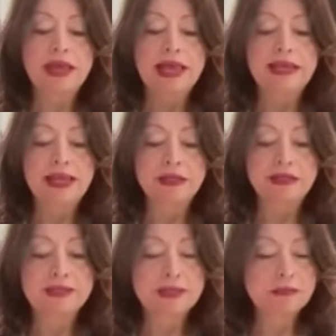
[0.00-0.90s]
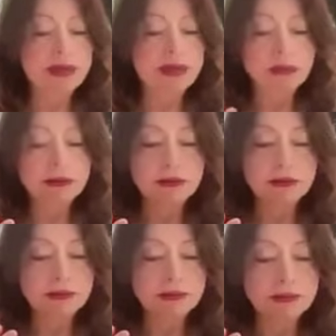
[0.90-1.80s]
and I could smell,
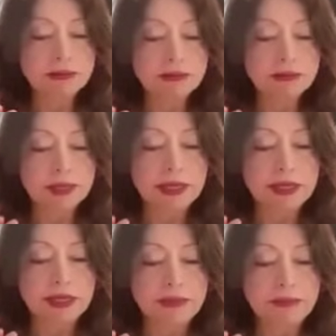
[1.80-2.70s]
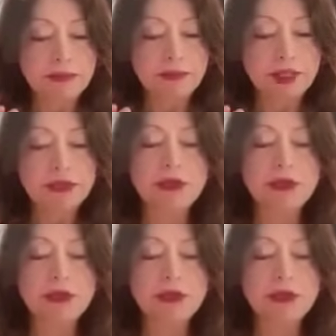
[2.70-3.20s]
um, you know,